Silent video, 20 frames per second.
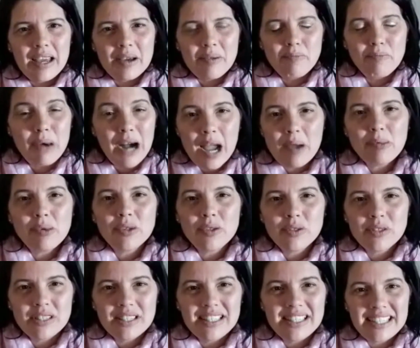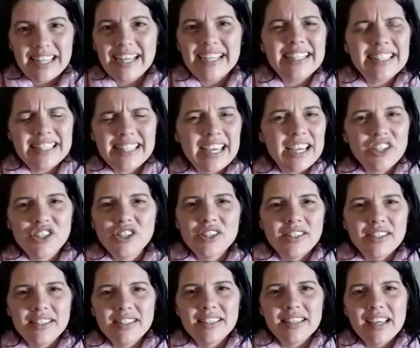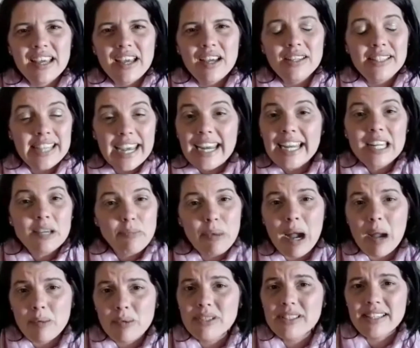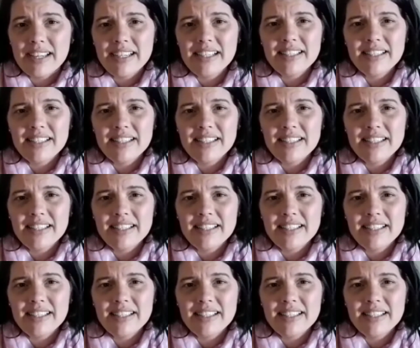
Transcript: Bible study sections, daily Bible study